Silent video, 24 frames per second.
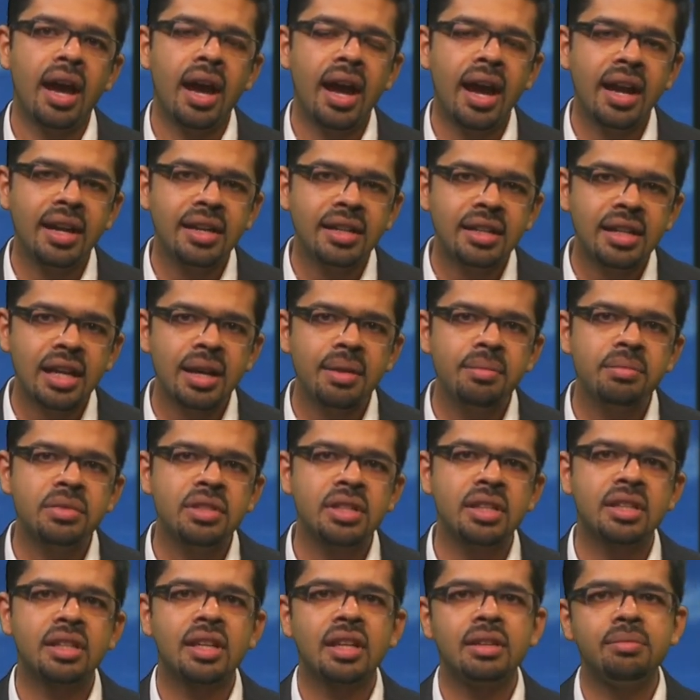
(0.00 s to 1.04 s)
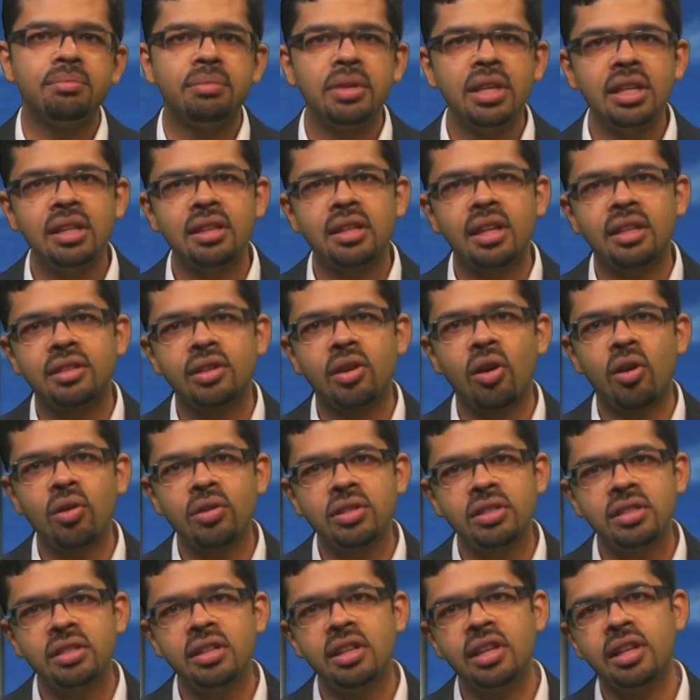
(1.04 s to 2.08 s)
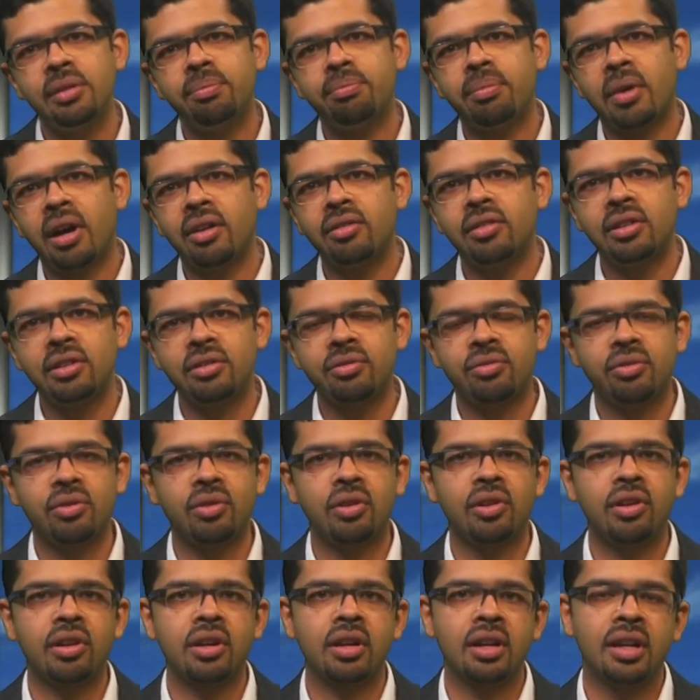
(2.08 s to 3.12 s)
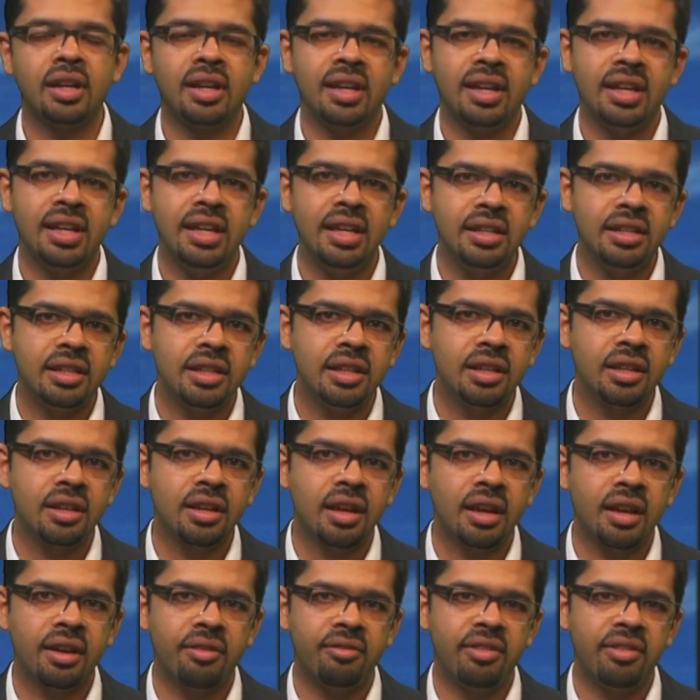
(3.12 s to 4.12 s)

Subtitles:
At times, it can be that the auxiliary power for heating,